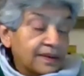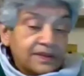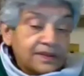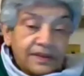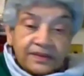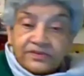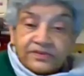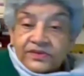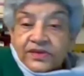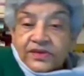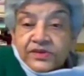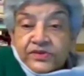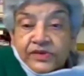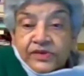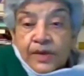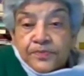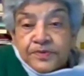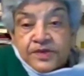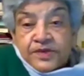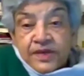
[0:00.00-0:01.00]
this
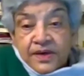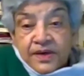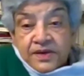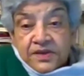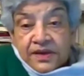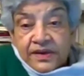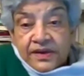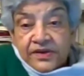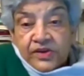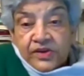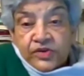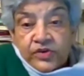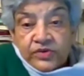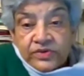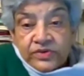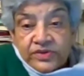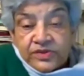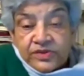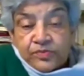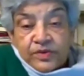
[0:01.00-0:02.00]
absurd
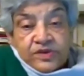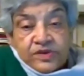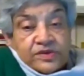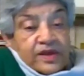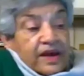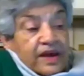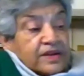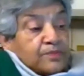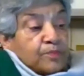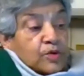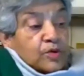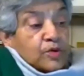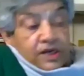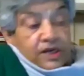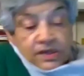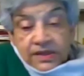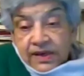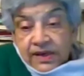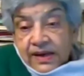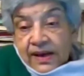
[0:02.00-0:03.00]
conditions which they had put
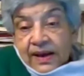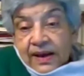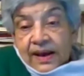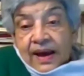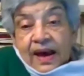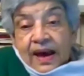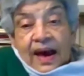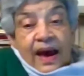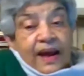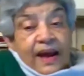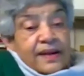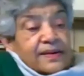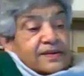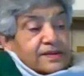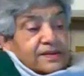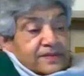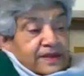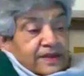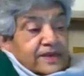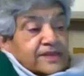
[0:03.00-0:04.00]
in, and
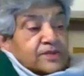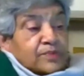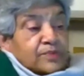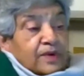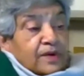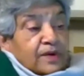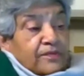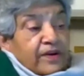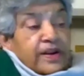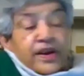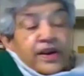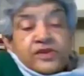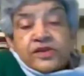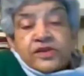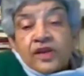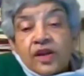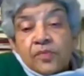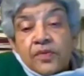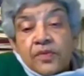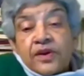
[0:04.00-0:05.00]
these were very
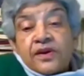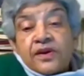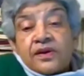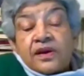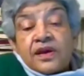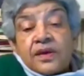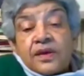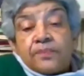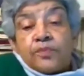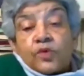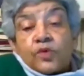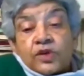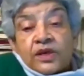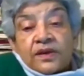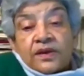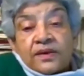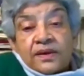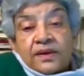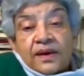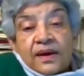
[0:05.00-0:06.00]
deliberately put
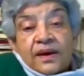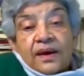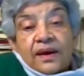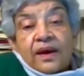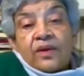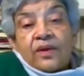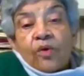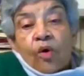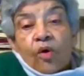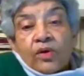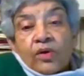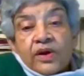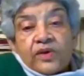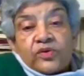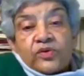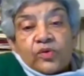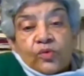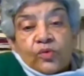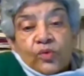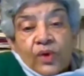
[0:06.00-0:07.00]
in order
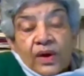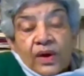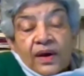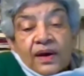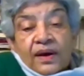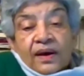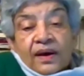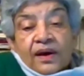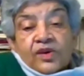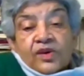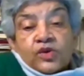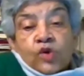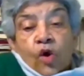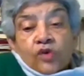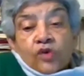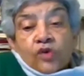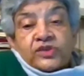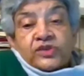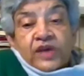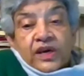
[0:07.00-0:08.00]
to
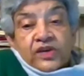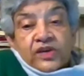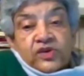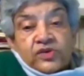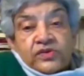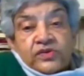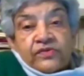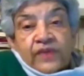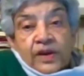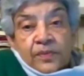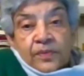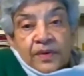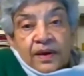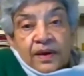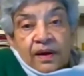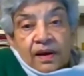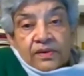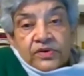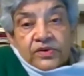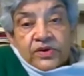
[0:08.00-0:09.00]
shortchange developing
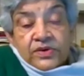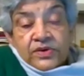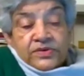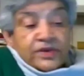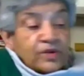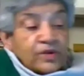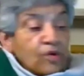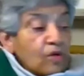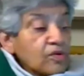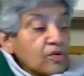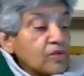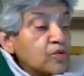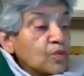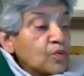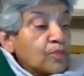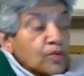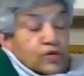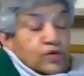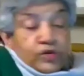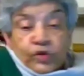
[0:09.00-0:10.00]
countries, in order to
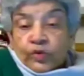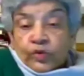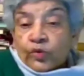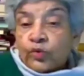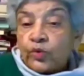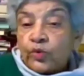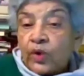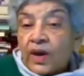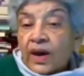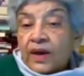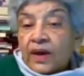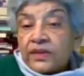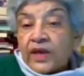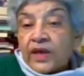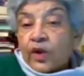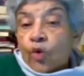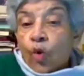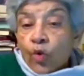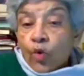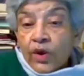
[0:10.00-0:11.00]
push through
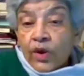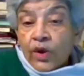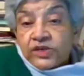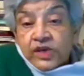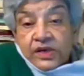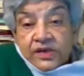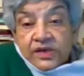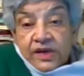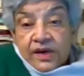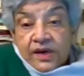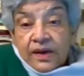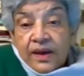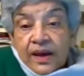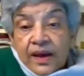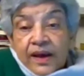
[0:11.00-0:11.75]
their own agenda,